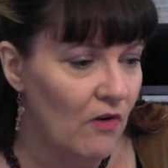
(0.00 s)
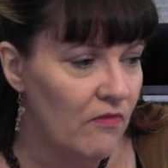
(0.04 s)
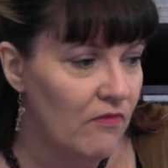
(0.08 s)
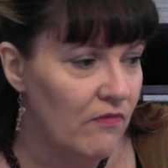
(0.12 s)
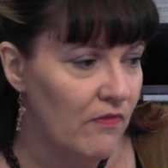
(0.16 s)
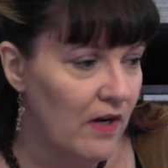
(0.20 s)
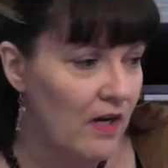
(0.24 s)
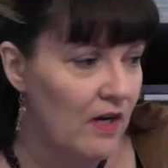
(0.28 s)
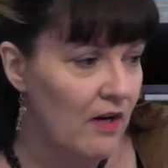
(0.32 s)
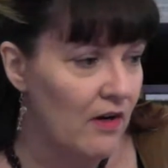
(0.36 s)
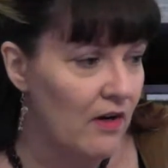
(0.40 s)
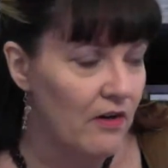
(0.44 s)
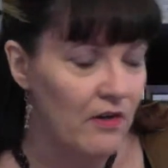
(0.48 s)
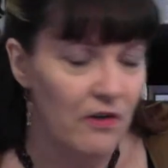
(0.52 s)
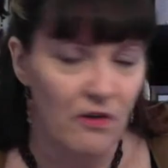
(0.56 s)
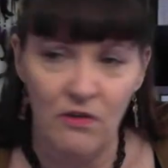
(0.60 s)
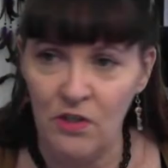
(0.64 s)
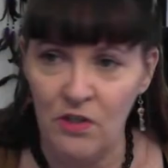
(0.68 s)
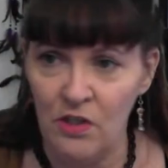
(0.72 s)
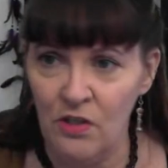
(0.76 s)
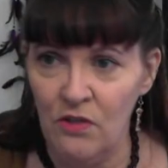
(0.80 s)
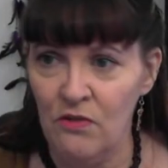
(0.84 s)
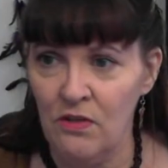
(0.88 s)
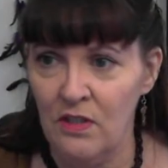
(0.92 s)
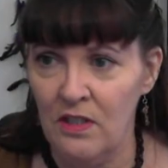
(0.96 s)
fear, you're
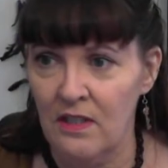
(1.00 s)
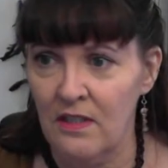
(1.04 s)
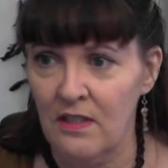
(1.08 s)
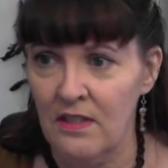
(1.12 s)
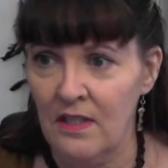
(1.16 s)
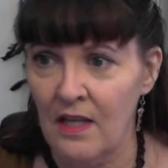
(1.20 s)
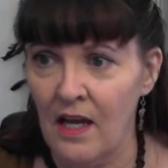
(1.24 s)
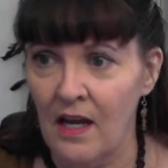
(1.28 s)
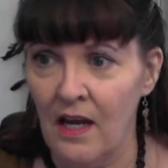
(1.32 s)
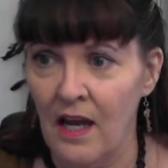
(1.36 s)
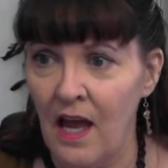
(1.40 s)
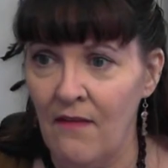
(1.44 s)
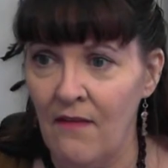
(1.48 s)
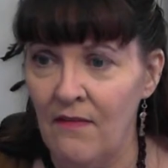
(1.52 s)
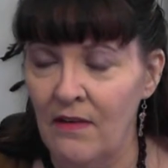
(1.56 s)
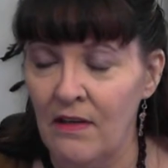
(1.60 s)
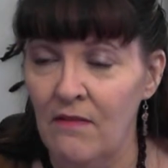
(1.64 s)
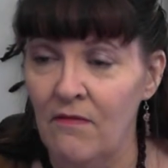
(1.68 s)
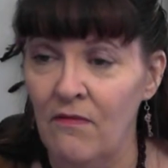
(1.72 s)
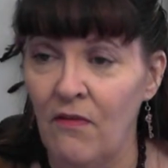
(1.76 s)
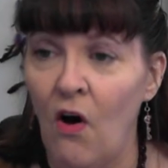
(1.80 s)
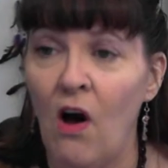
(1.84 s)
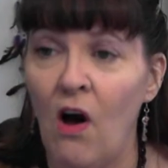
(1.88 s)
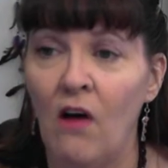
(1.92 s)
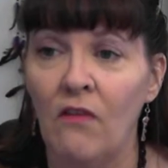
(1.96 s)
choosing to say, I haven't
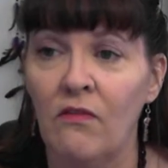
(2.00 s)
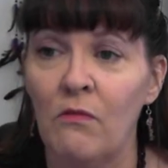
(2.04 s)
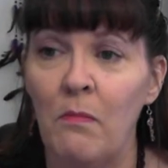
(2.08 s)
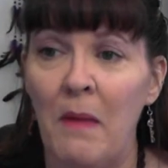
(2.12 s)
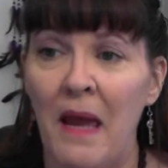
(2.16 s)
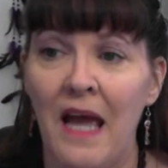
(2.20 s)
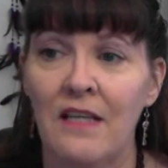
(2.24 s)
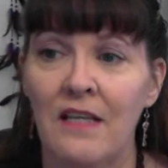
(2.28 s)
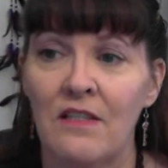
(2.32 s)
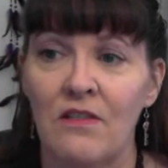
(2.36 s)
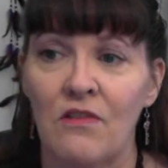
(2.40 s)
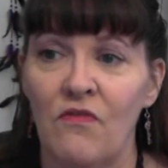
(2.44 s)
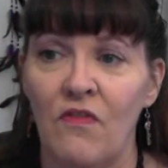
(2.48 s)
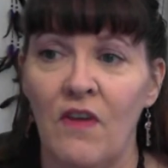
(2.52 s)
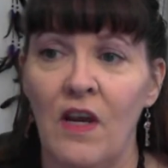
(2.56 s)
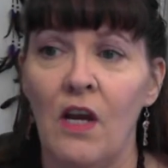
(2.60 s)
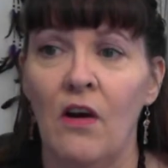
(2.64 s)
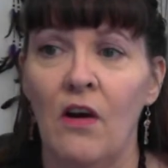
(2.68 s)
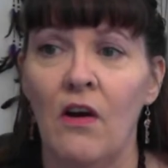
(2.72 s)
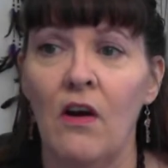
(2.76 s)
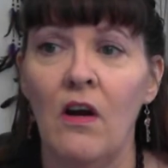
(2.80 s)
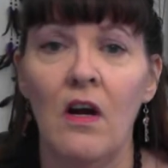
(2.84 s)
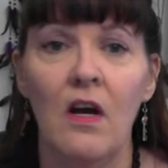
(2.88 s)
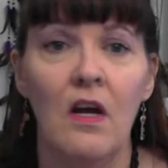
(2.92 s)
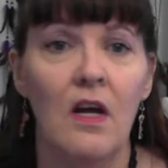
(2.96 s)
evolved past
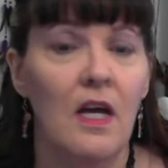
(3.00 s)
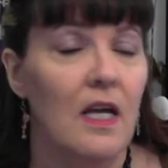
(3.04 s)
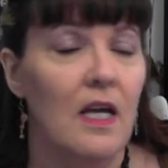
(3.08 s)
fear,